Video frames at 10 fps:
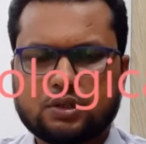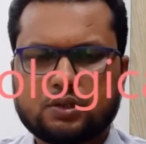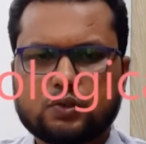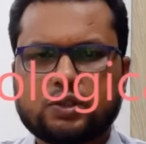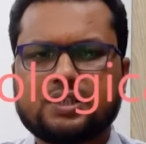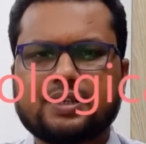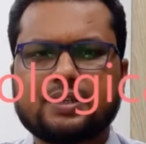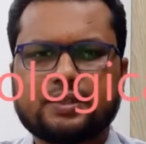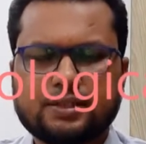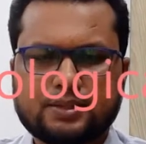social
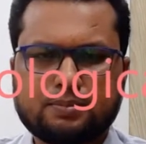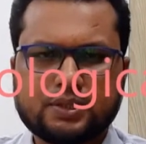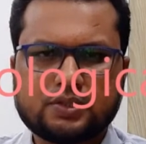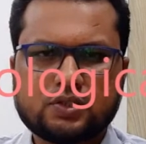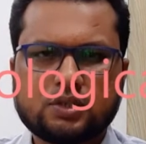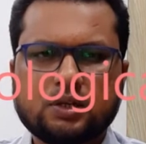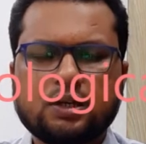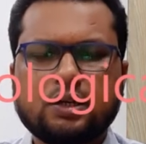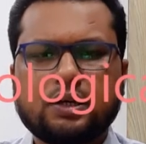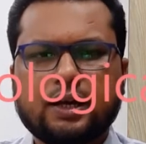science disciplines,
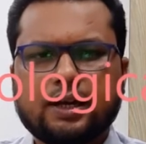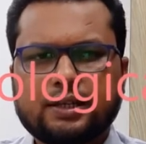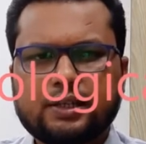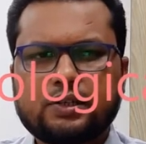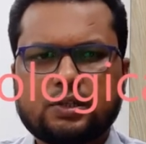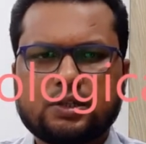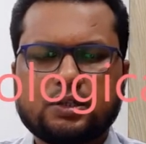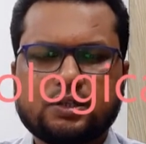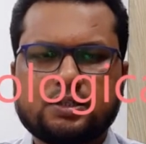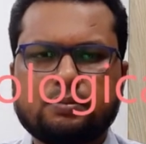and each
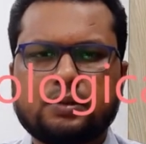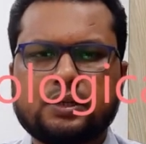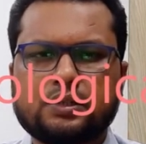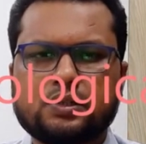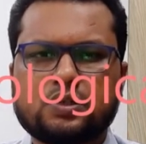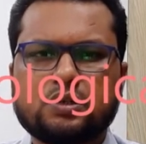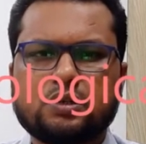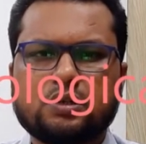disciplines